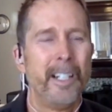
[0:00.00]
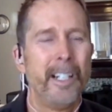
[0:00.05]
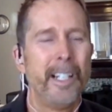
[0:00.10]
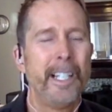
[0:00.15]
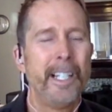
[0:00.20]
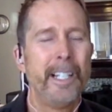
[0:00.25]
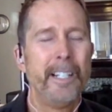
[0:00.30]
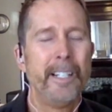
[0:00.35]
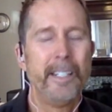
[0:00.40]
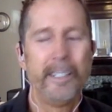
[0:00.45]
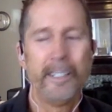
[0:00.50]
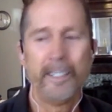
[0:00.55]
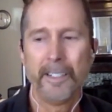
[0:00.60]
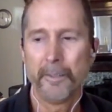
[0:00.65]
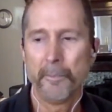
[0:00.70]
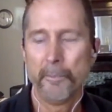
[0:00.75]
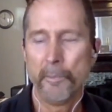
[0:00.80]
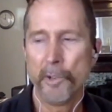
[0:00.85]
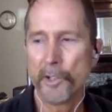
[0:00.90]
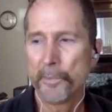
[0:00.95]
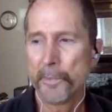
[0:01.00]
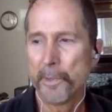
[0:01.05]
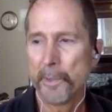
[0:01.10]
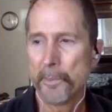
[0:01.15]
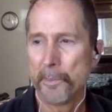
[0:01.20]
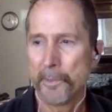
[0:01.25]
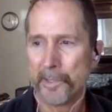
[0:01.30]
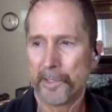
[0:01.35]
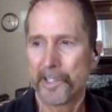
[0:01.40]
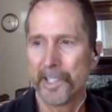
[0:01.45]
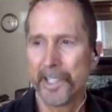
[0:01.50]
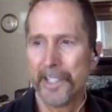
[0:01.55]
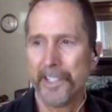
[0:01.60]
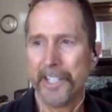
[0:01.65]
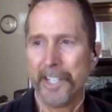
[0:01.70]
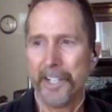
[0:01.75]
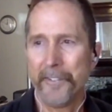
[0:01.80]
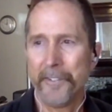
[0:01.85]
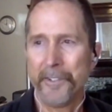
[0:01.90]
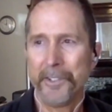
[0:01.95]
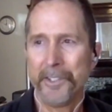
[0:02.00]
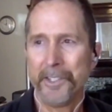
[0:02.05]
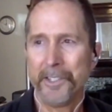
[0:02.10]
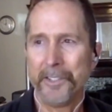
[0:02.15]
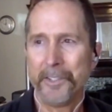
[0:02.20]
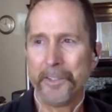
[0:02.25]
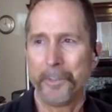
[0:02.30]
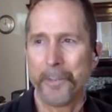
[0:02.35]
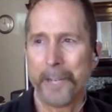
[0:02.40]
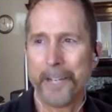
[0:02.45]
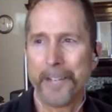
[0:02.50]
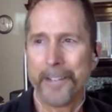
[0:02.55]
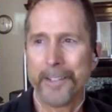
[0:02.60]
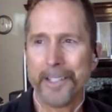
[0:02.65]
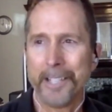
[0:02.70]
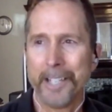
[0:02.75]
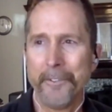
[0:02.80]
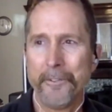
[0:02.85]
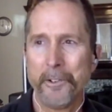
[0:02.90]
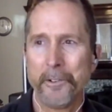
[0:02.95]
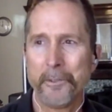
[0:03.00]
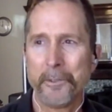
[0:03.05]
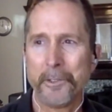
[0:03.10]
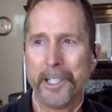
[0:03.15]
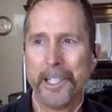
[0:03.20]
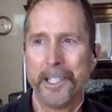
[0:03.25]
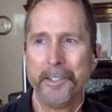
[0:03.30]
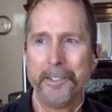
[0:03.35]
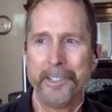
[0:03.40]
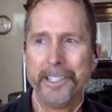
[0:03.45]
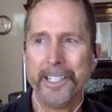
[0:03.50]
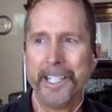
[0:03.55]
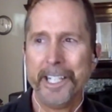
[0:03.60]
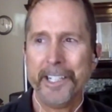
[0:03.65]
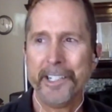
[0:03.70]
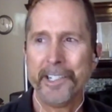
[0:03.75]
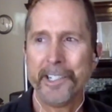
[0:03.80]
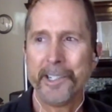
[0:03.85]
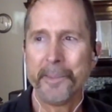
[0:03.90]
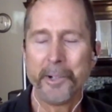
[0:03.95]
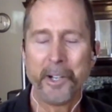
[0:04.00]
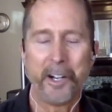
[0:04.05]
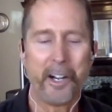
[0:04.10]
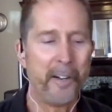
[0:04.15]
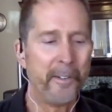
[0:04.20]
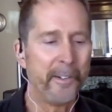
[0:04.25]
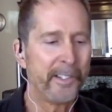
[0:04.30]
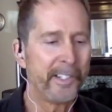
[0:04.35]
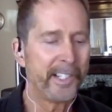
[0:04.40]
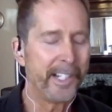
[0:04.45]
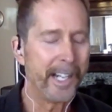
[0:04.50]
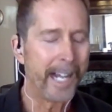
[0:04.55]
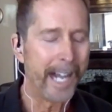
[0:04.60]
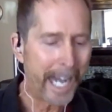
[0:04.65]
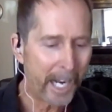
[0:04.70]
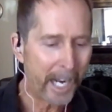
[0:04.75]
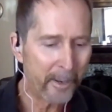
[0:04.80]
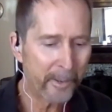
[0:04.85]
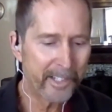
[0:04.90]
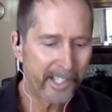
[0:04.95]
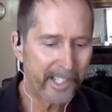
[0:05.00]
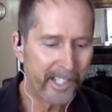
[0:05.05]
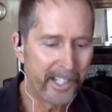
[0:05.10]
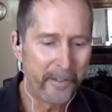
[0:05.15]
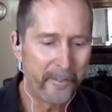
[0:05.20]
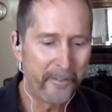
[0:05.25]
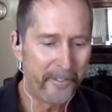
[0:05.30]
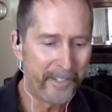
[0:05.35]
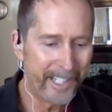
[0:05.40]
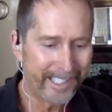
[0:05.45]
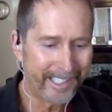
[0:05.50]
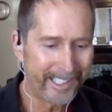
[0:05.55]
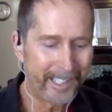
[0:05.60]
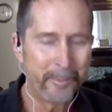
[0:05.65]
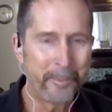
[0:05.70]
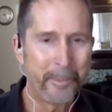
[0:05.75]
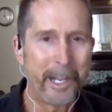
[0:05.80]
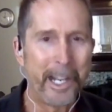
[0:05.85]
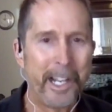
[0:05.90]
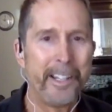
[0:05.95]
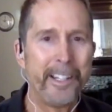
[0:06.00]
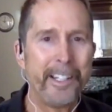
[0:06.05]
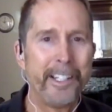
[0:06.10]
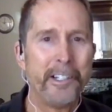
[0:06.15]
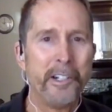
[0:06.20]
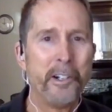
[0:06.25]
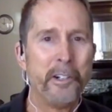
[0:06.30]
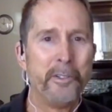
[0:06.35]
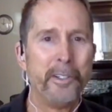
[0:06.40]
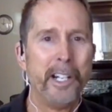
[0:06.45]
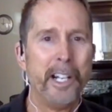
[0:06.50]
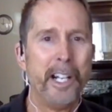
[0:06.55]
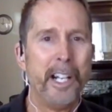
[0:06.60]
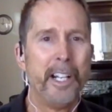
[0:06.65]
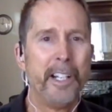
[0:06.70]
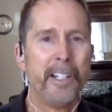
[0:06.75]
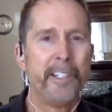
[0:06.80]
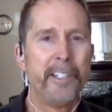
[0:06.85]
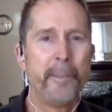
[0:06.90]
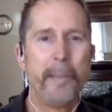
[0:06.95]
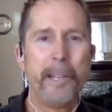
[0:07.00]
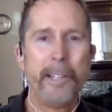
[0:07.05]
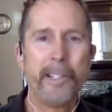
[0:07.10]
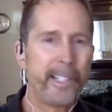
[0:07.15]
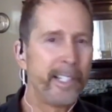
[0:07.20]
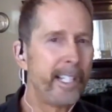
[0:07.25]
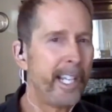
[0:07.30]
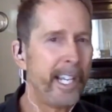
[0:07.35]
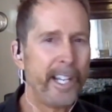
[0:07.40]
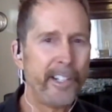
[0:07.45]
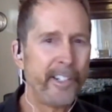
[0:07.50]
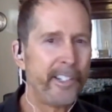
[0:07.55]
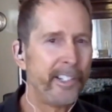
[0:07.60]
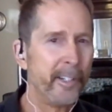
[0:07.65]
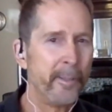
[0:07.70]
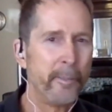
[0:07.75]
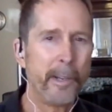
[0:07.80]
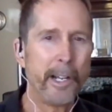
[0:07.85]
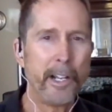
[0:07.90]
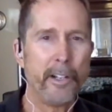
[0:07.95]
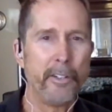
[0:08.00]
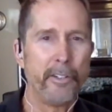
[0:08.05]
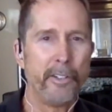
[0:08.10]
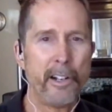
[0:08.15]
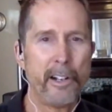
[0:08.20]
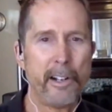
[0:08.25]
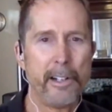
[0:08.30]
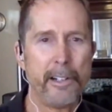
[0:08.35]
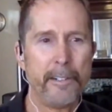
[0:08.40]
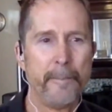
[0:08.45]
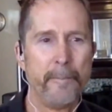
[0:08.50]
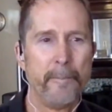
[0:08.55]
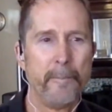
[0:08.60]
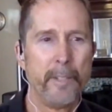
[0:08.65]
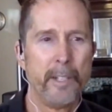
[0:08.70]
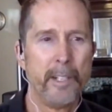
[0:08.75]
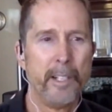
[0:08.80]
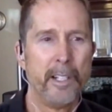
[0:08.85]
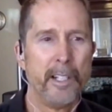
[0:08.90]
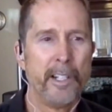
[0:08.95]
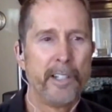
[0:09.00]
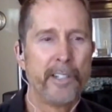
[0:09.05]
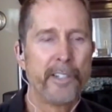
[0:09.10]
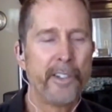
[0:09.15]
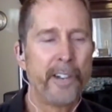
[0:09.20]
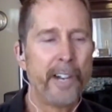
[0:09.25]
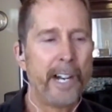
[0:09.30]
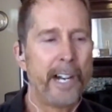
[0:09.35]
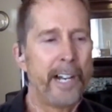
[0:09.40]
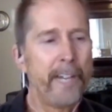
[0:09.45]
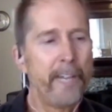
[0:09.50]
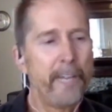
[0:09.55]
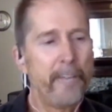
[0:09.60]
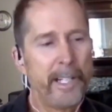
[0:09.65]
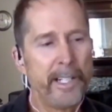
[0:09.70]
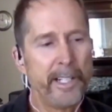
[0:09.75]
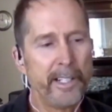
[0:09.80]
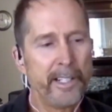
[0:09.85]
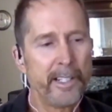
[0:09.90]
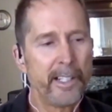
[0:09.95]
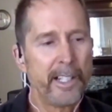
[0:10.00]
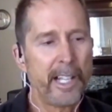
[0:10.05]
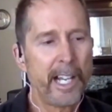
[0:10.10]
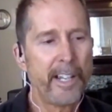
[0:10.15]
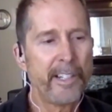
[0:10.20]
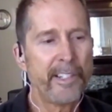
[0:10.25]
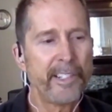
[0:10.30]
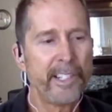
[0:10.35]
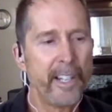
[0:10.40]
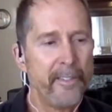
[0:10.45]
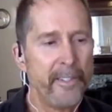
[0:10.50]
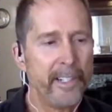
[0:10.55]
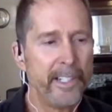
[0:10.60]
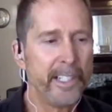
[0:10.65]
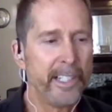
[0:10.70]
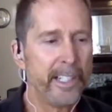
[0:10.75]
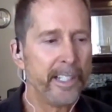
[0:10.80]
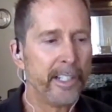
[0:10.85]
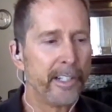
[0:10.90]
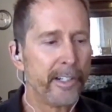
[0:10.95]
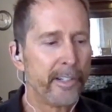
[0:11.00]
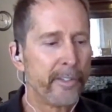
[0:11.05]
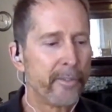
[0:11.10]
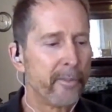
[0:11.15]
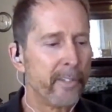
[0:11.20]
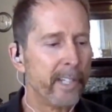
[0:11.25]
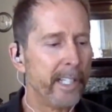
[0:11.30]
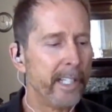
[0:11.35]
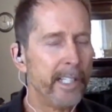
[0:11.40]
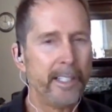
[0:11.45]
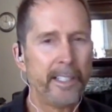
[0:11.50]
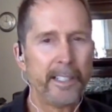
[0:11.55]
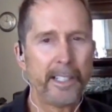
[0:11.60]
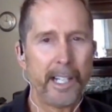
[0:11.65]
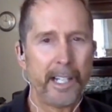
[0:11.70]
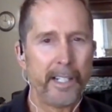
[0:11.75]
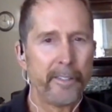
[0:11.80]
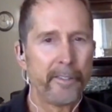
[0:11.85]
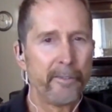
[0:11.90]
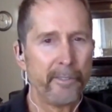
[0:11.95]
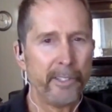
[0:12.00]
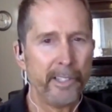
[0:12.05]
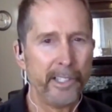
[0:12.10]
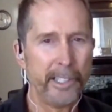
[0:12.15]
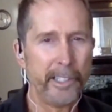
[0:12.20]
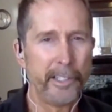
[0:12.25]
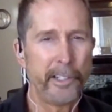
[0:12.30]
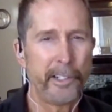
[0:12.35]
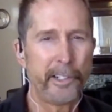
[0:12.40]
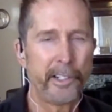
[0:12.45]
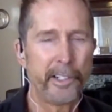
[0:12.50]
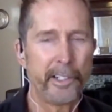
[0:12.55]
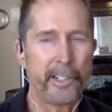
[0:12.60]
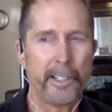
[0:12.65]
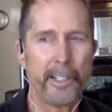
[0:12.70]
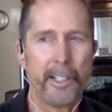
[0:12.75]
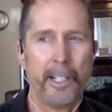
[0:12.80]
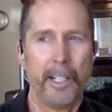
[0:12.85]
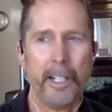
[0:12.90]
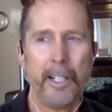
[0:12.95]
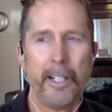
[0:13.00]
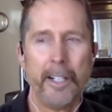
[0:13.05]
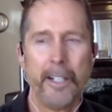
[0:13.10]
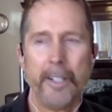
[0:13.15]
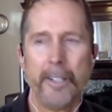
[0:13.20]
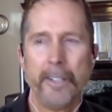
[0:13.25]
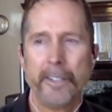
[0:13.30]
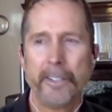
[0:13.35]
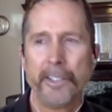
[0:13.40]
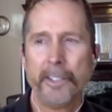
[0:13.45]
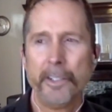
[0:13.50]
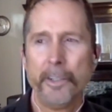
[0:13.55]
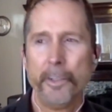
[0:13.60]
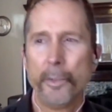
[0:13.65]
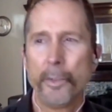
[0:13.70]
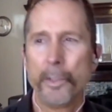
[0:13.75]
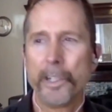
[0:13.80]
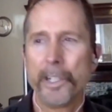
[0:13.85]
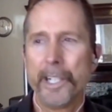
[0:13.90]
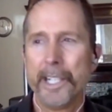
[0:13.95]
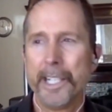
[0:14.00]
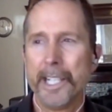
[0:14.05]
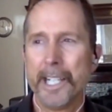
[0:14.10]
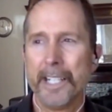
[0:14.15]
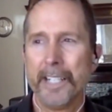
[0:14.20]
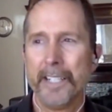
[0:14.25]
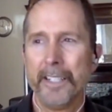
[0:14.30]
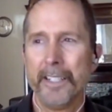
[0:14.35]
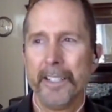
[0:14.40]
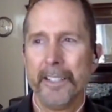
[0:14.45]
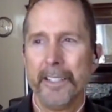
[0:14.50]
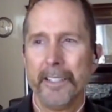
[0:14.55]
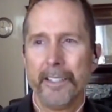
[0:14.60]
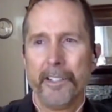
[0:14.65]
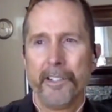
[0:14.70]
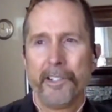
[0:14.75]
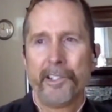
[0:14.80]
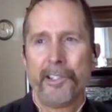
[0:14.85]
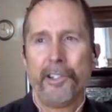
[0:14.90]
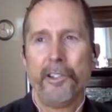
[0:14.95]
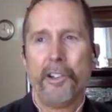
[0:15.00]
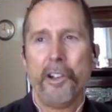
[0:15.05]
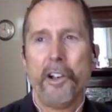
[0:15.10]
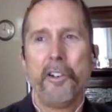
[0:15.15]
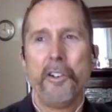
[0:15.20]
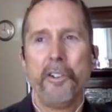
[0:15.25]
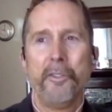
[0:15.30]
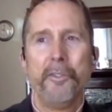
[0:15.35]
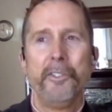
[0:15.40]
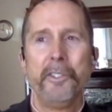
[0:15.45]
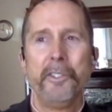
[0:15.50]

And most people would say, "Jeff, you lived a wild life, over 100 nations," but all of a sudden I was convicted by the own domestication in my own heart. So I've been in the last 7 years reading a lot of literature, actually working on a slow